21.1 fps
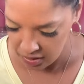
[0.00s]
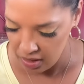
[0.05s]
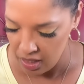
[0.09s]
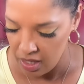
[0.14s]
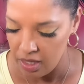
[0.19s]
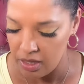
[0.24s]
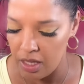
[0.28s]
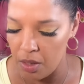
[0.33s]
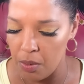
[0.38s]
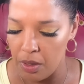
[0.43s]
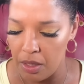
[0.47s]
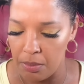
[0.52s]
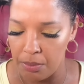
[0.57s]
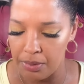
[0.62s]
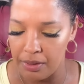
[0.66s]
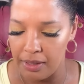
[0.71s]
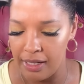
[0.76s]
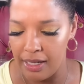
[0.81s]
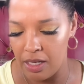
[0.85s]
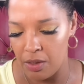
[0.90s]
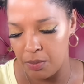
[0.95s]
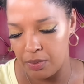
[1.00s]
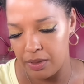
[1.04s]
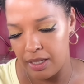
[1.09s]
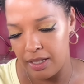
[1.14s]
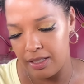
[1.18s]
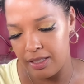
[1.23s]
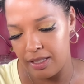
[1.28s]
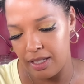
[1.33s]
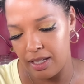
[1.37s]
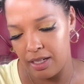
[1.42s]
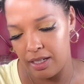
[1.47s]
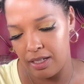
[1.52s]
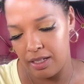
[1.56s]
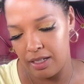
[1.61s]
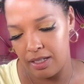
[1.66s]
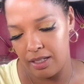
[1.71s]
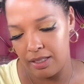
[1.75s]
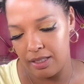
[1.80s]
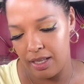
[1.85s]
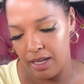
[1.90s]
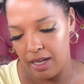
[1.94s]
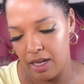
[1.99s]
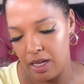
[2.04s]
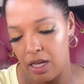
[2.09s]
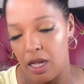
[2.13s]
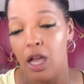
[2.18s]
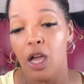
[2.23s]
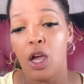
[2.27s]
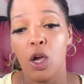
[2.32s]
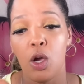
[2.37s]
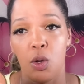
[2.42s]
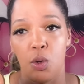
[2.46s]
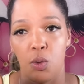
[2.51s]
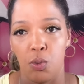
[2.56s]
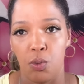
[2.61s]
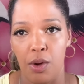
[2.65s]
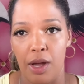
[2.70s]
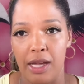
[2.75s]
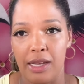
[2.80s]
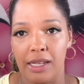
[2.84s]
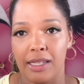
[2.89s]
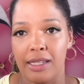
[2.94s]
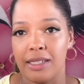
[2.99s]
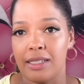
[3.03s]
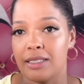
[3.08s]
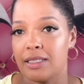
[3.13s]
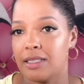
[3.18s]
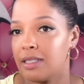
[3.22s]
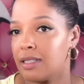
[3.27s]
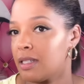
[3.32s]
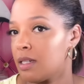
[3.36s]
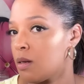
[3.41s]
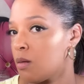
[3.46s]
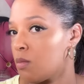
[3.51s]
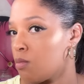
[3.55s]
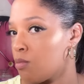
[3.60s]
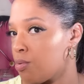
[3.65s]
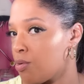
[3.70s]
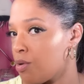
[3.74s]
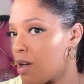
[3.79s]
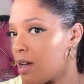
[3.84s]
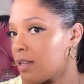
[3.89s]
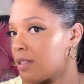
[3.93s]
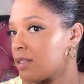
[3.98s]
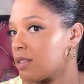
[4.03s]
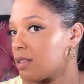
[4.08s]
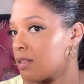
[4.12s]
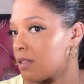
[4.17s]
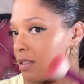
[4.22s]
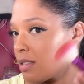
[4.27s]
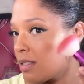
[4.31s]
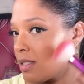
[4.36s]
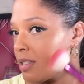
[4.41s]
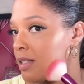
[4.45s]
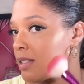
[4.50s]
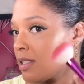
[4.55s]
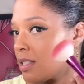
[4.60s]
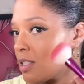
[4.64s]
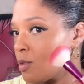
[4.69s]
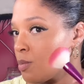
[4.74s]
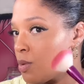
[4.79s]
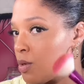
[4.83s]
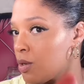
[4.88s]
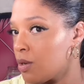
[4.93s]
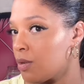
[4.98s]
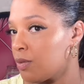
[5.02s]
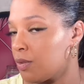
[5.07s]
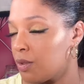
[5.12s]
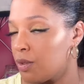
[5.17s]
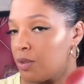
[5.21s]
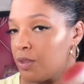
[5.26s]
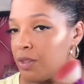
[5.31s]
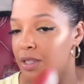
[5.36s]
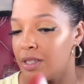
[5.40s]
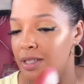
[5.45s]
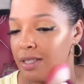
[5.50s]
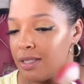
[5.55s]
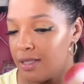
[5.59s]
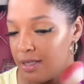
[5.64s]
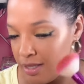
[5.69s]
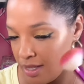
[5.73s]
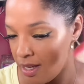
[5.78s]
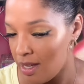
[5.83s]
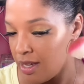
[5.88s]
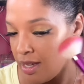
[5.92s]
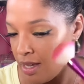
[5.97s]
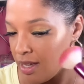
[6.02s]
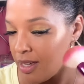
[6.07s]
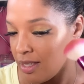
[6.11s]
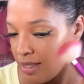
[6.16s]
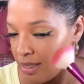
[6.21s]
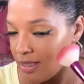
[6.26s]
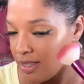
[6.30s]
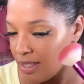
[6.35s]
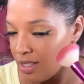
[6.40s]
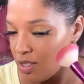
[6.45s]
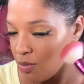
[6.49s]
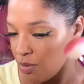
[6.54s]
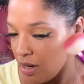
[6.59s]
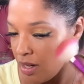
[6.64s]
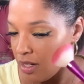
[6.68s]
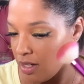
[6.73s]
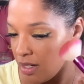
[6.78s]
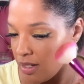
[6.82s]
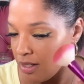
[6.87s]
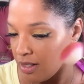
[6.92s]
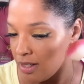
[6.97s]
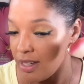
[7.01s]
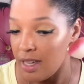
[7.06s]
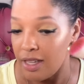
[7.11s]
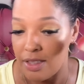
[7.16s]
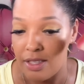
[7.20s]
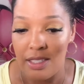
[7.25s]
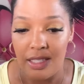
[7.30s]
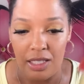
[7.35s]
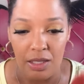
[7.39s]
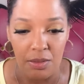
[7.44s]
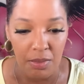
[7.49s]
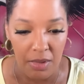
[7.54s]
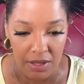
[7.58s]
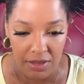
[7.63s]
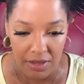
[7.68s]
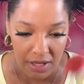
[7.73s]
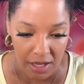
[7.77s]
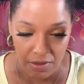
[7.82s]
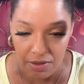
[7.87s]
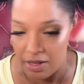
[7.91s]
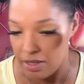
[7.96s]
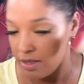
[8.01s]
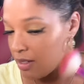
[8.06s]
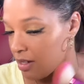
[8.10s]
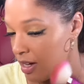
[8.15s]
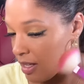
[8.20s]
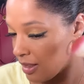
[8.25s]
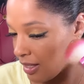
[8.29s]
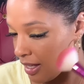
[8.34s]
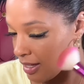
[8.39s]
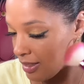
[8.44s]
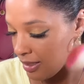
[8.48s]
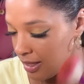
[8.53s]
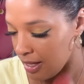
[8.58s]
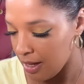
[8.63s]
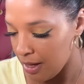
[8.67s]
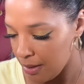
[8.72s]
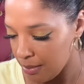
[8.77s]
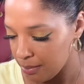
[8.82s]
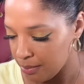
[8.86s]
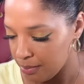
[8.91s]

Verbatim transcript: They wasn't playing when they said it is a radiant bronzer. This is beautiful. This, this right here, yeah, this is my thing right there. I like that.